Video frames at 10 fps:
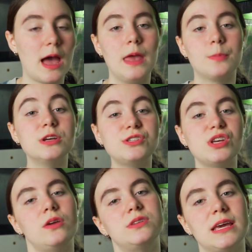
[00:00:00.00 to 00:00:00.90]
I
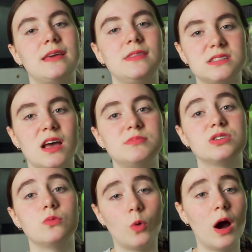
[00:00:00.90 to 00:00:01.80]
appreciate you taking the time
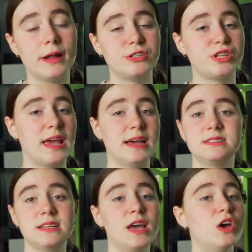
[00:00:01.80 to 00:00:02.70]
to watch,
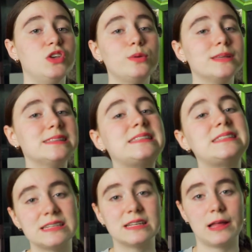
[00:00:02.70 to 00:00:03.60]
and you can
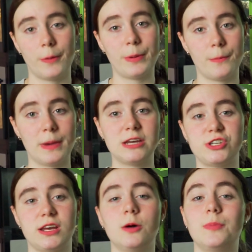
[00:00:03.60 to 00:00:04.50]
still help out my
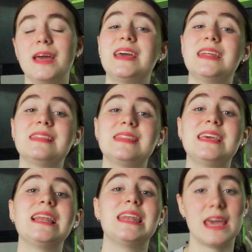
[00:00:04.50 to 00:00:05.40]
channel by hitting
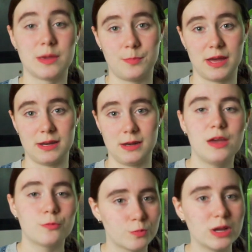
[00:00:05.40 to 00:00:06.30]
the like button.
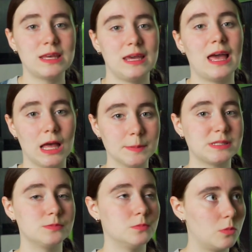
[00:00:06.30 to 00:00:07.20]
It really
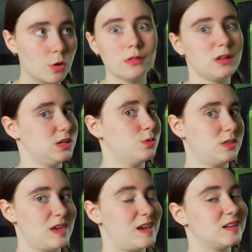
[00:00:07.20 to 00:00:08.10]
helps more than you
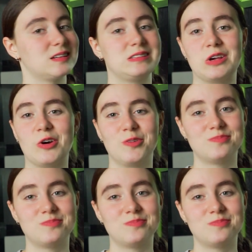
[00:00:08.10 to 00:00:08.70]
would think, so